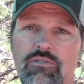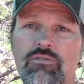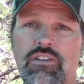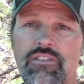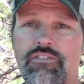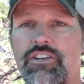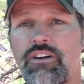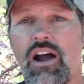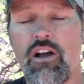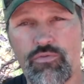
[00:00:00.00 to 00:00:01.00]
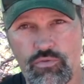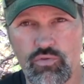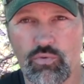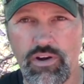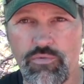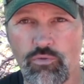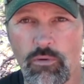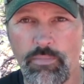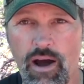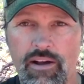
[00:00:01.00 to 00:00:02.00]
you, delivered to your house for
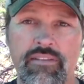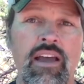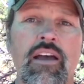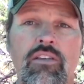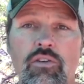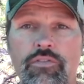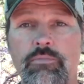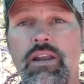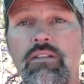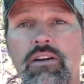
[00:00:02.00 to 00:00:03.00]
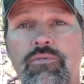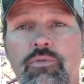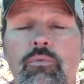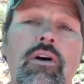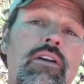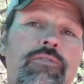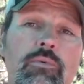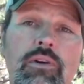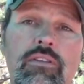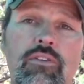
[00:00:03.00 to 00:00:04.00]
24 bucks. So if you've been looking for one, if
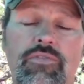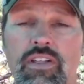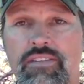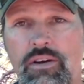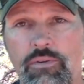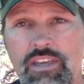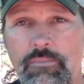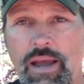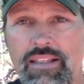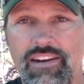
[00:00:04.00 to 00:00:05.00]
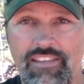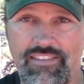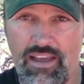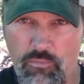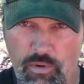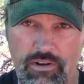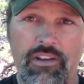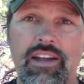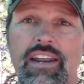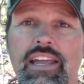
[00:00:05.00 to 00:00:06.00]
you're one of those fellows that was emailing us saying, when are
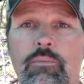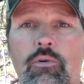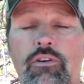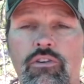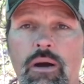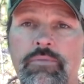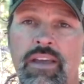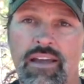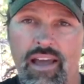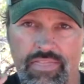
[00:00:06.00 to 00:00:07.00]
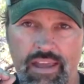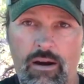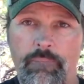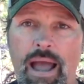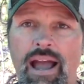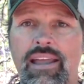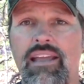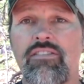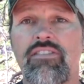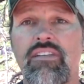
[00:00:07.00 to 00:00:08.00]
you going to get more grubs? They are back
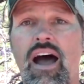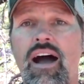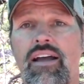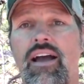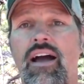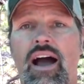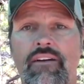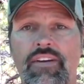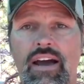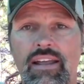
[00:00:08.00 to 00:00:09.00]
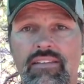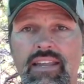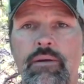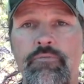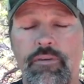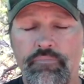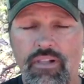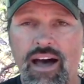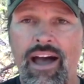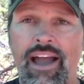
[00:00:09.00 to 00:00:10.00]
in stock. I've got a deep
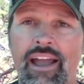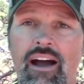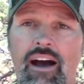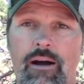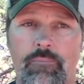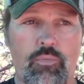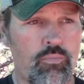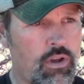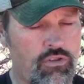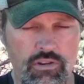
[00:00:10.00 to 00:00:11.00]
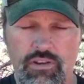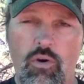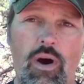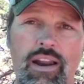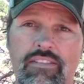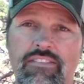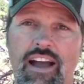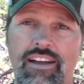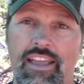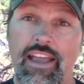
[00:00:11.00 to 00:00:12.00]
supply. Um, we shouldn't go out of
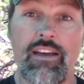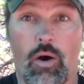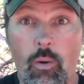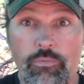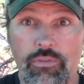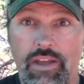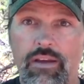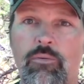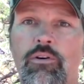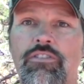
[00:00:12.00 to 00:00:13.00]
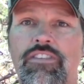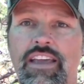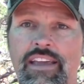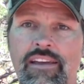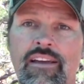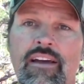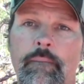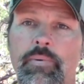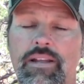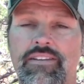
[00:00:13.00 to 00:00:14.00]
stock again, hopefully. We'll see.
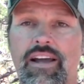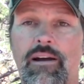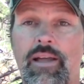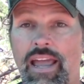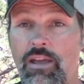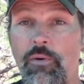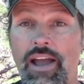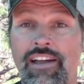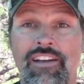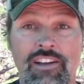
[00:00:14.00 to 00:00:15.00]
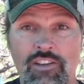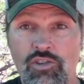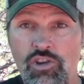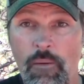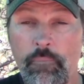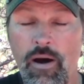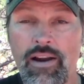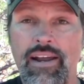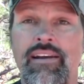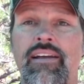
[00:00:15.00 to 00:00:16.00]
But uh, anyway, jump
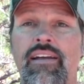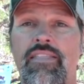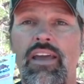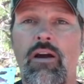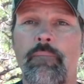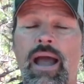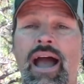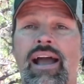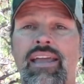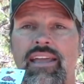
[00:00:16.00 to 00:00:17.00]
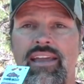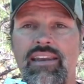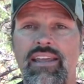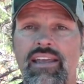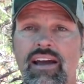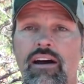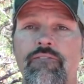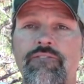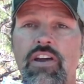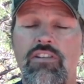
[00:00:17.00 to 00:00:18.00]
on it. They are back in the uh,
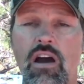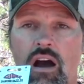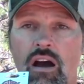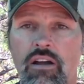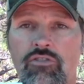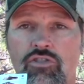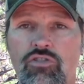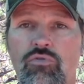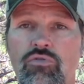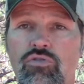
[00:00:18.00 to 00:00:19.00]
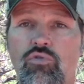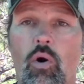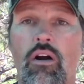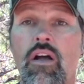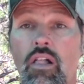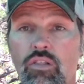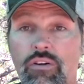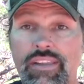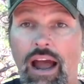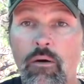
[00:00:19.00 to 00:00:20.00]
Fish Hunt Shoot store.
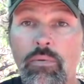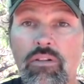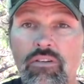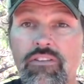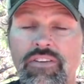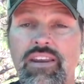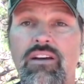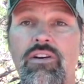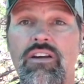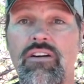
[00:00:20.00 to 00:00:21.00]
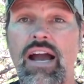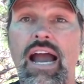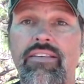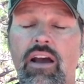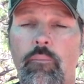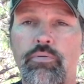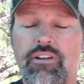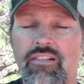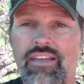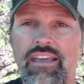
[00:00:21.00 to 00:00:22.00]
Look down below the video here, guys. I'll
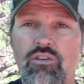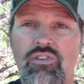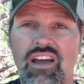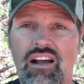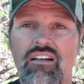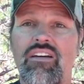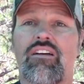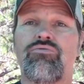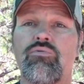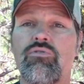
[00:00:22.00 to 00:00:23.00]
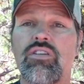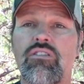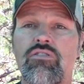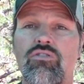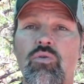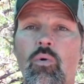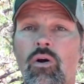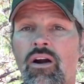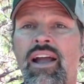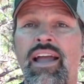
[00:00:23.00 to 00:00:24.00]
put a link you can click through to the
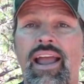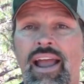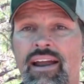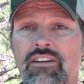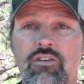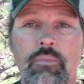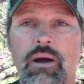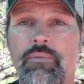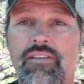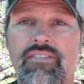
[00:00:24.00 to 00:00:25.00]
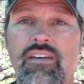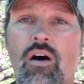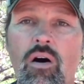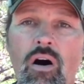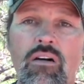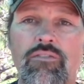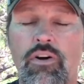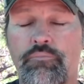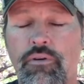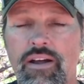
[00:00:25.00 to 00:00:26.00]
store, and you'll be able to see all of
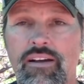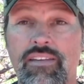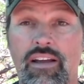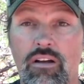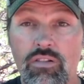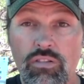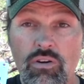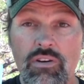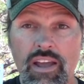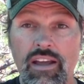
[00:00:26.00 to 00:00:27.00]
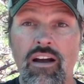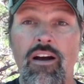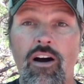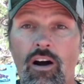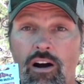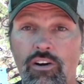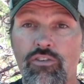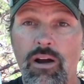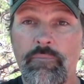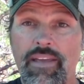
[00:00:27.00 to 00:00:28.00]
our products, including our
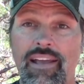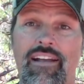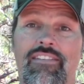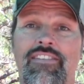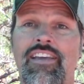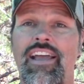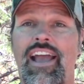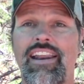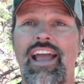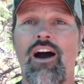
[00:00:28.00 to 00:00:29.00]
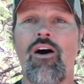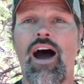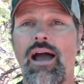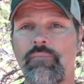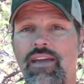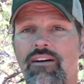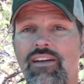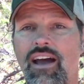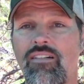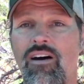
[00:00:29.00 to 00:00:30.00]
grub kits. Anyhow, I'm
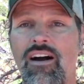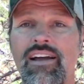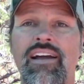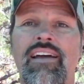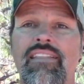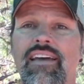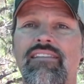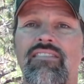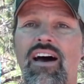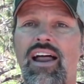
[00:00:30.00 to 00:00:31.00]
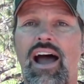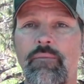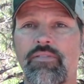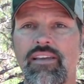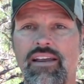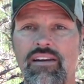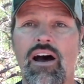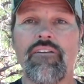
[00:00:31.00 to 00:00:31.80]
Kel Kellogg. Thanks a lot. I'm signing